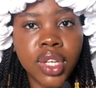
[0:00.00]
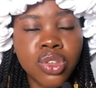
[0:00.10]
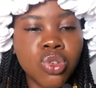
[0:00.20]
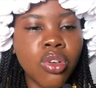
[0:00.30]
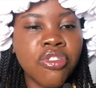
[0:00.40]

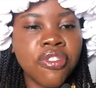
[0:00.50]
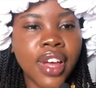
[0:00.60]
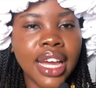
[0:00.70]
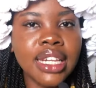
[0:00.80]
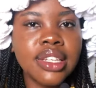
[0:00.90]
So
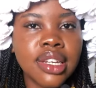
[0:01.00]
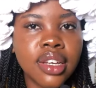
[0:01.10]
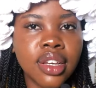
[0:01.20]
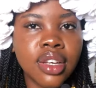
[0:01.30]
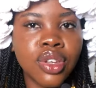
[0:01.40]
find
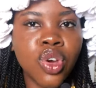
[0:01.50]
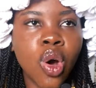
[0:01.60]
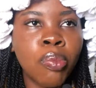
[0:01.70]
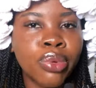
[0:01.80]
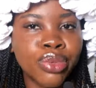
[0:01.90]

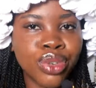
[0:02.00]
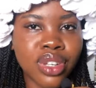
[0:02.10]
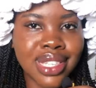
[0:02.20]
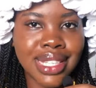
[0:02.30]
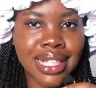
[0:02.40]
your
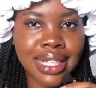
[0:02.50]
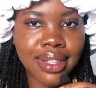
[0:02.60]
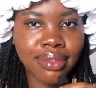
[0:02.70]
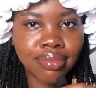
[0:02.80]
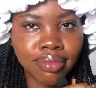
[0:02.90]

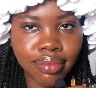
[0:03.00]
porosity